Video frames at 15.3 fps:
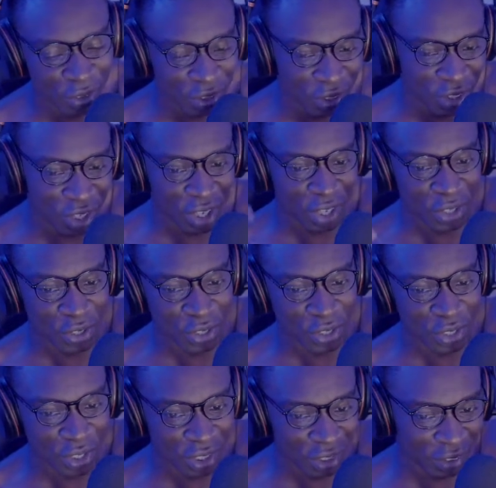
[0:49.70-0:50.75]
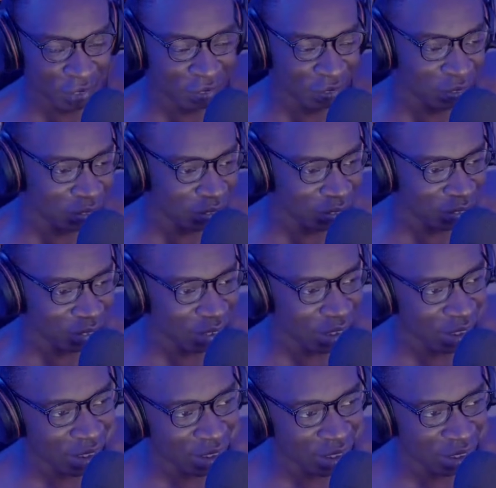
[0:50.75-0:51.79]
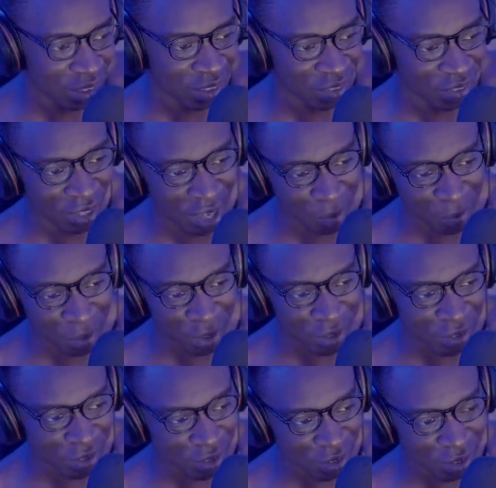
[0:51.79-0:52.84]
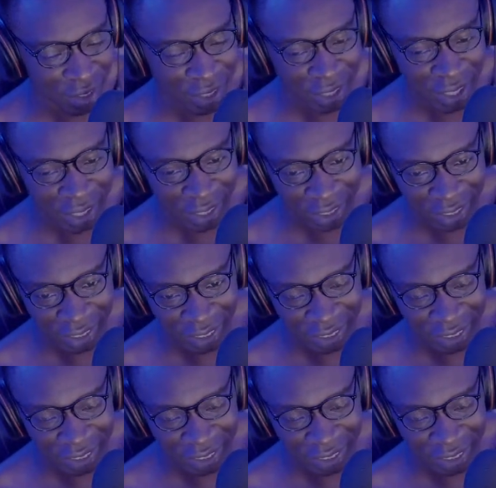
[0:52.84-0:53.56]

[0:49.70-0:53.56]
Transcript: DLC, this game is uh, like